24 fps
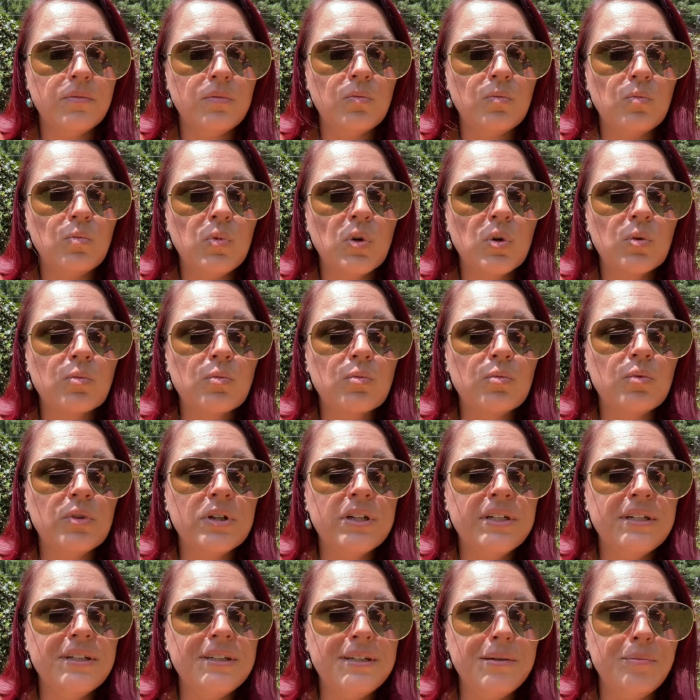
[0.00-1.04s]
we're
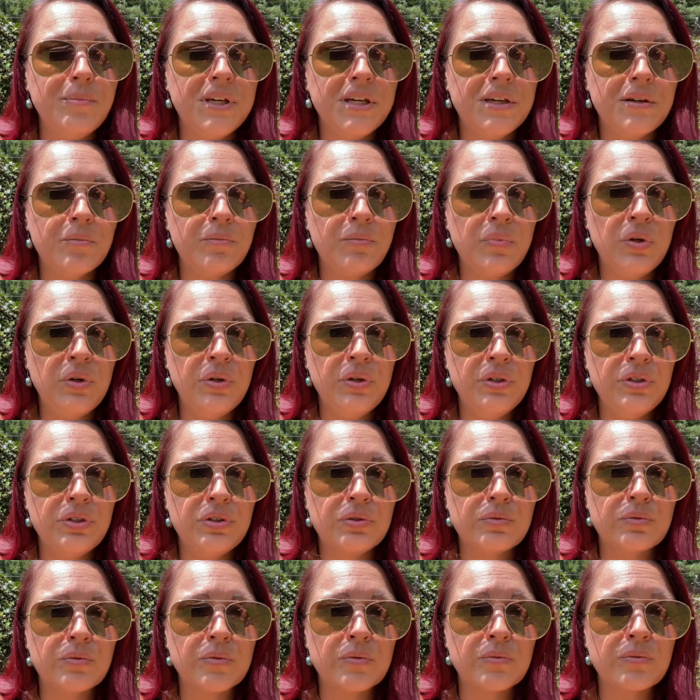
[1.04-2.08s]
really being
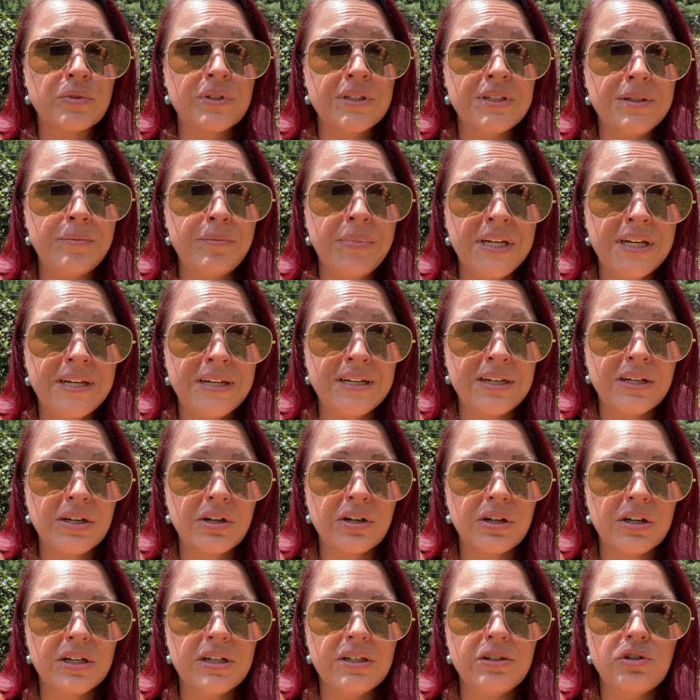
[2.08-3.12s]
pushed, we're really being
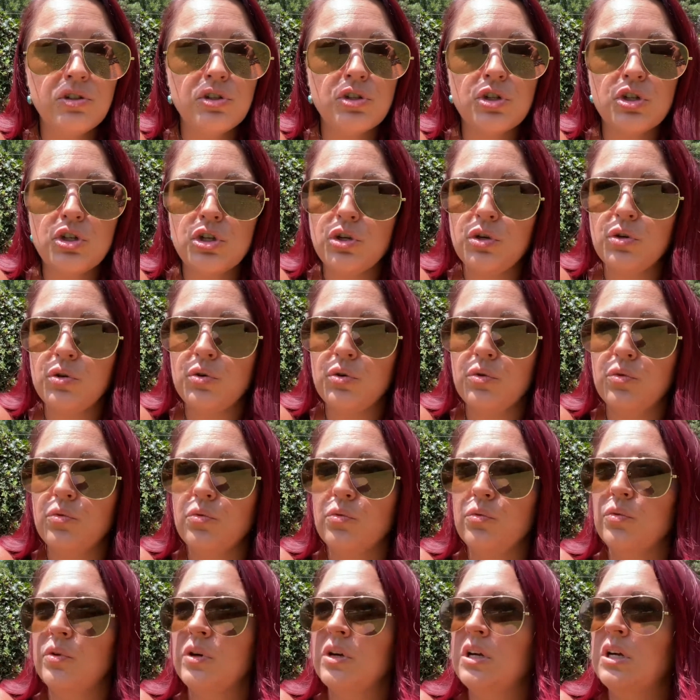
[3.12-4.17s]
encouraged to
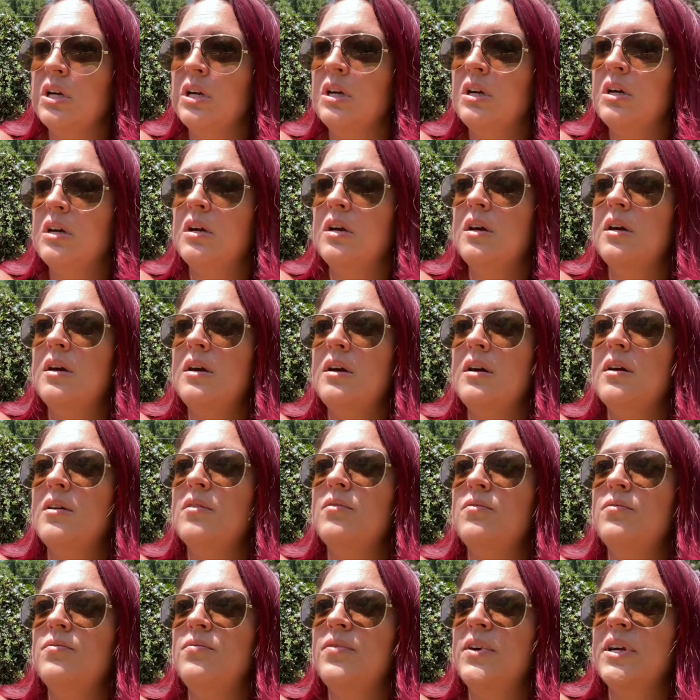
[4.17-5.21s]

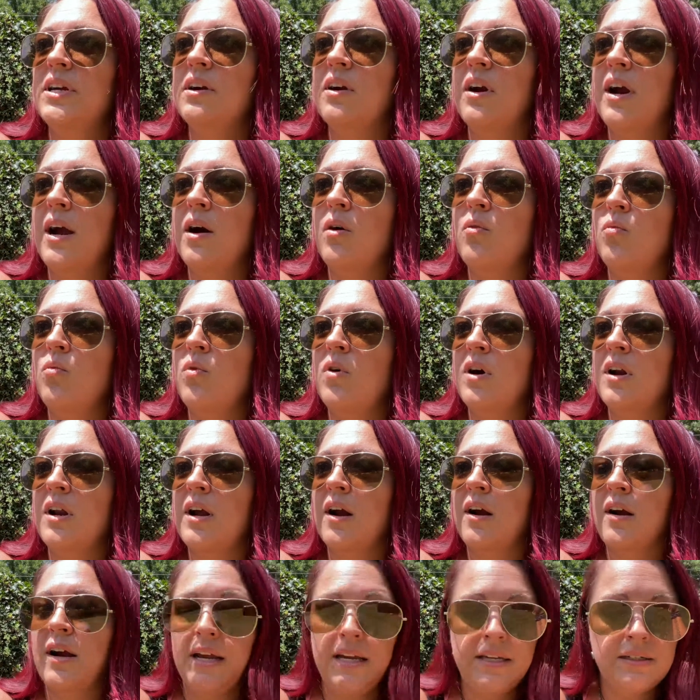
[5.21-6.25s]
figure out what
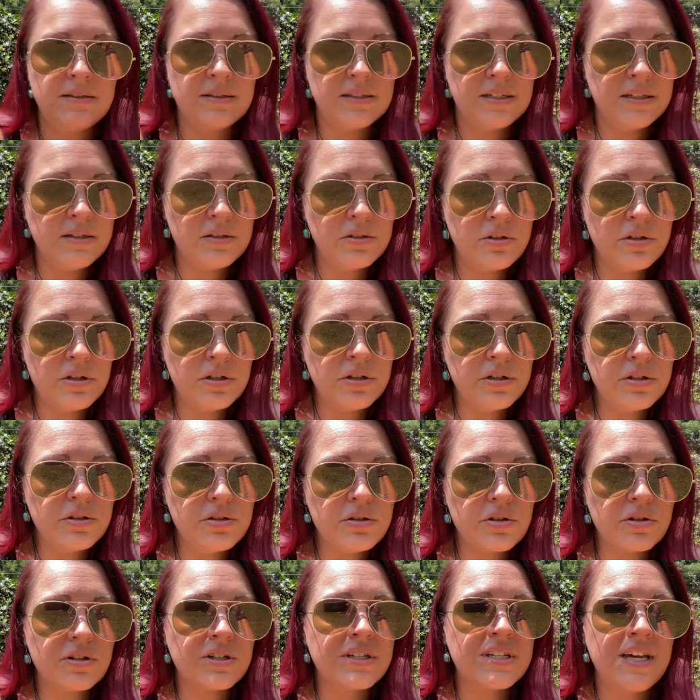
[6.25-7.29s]
our ancestors
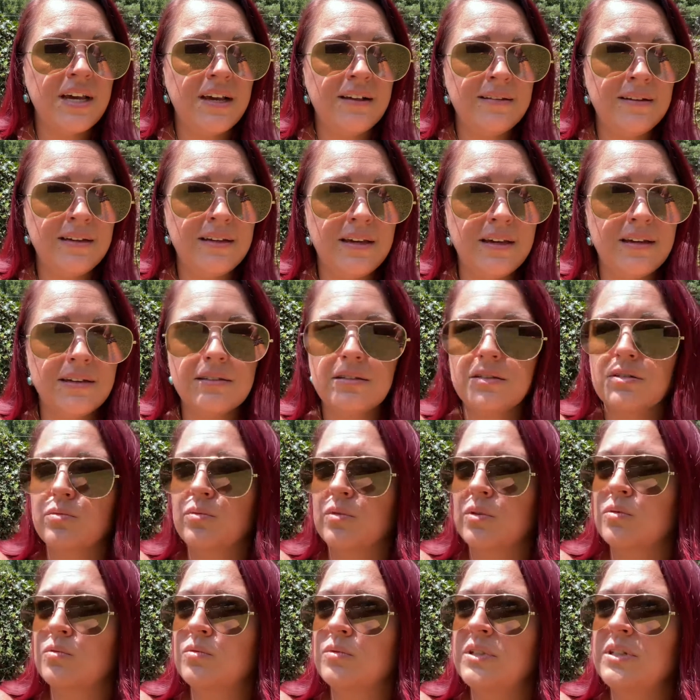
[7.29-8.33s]
are telling us.
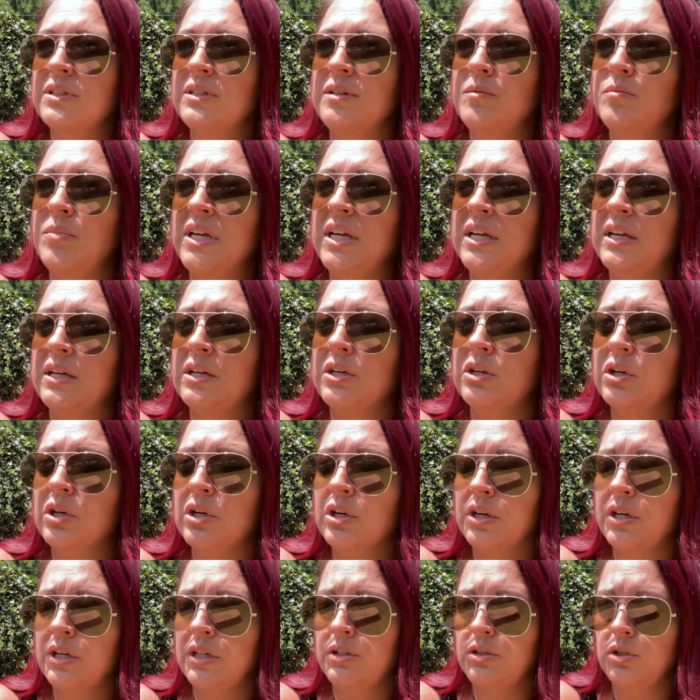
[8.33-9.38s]
We're really being
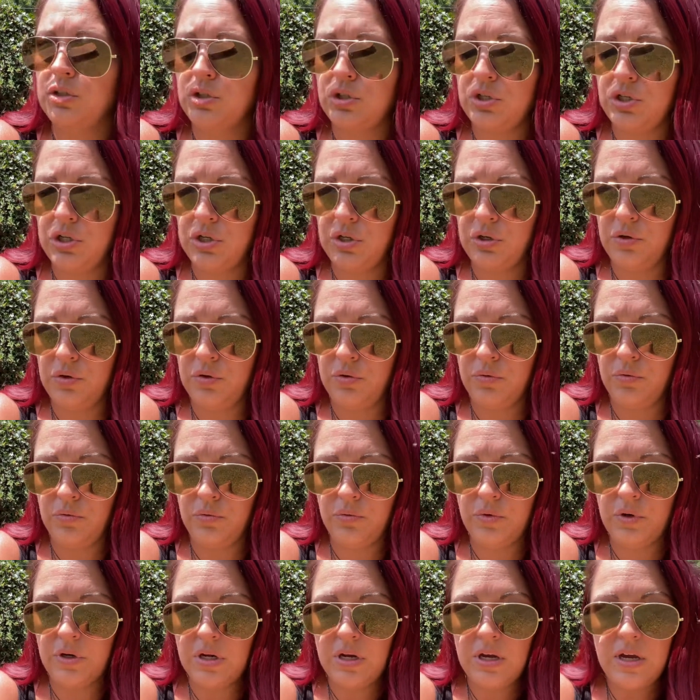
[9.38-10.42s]
encouraged to
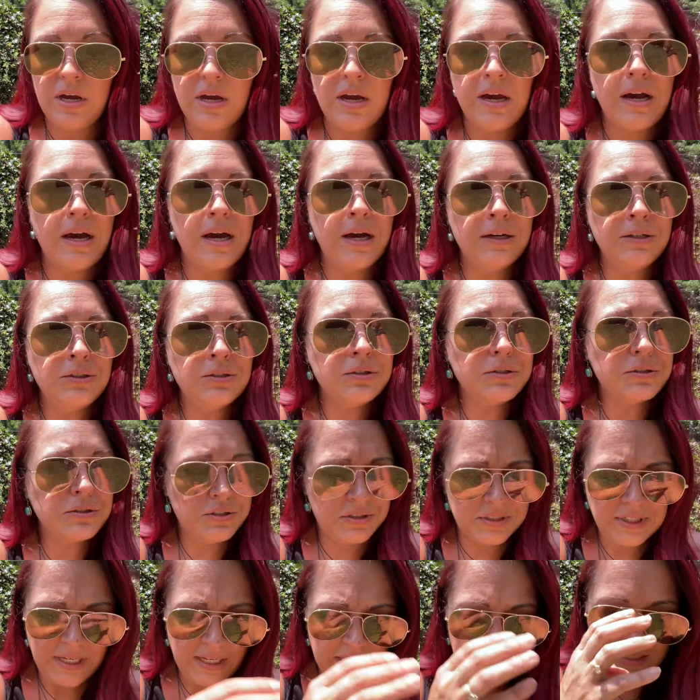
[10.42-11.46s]

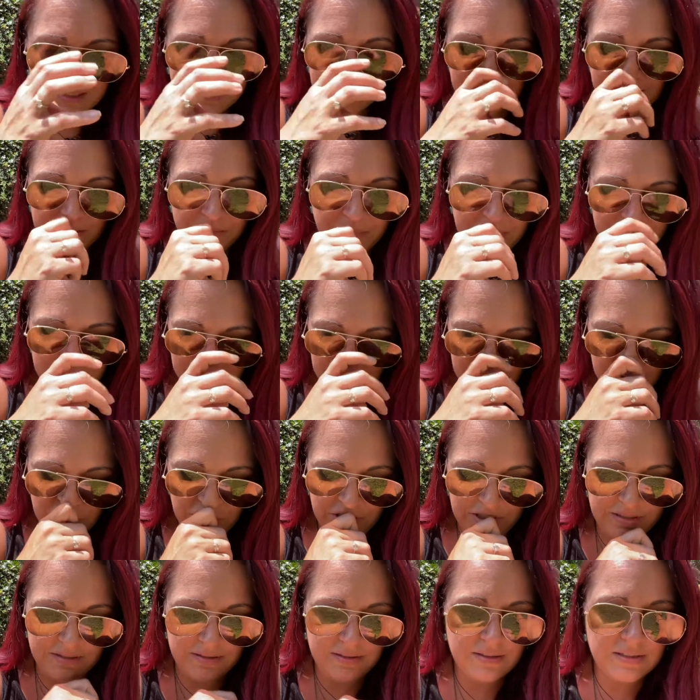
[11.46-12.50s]
understand the
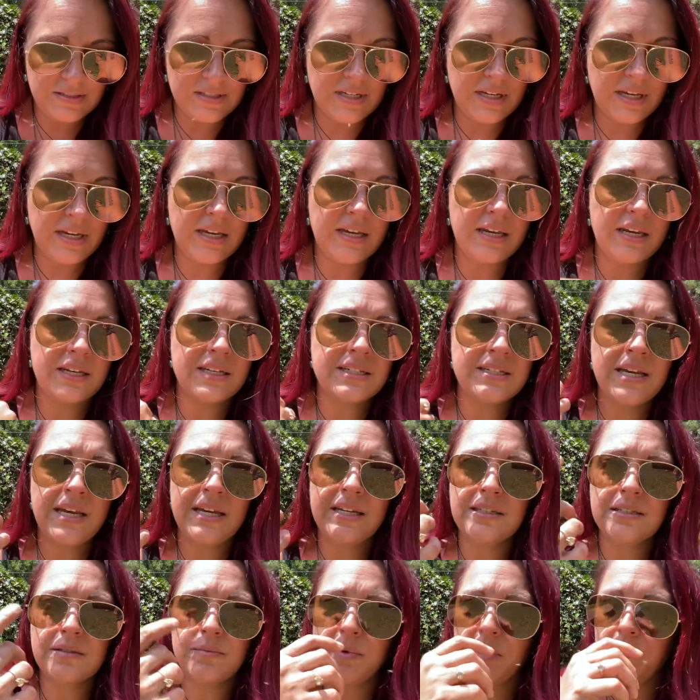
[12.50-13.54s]
messages. And it
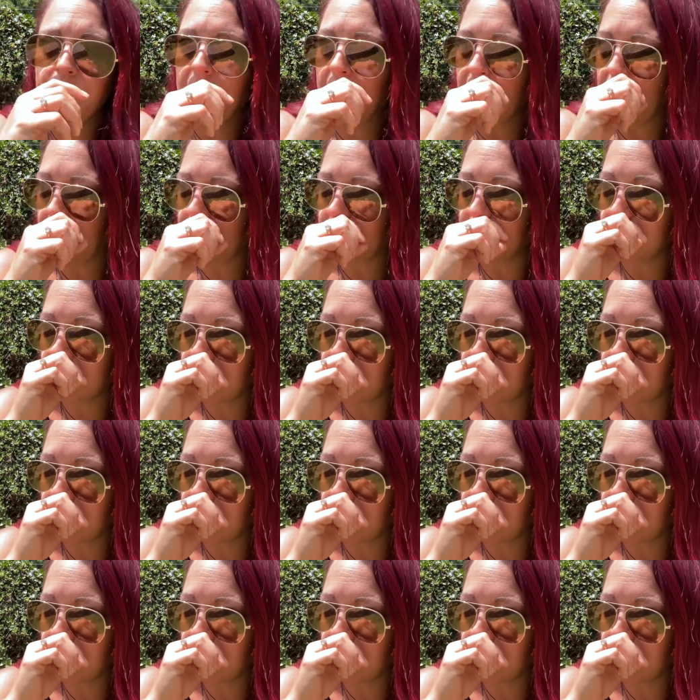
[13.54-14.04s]
takes me back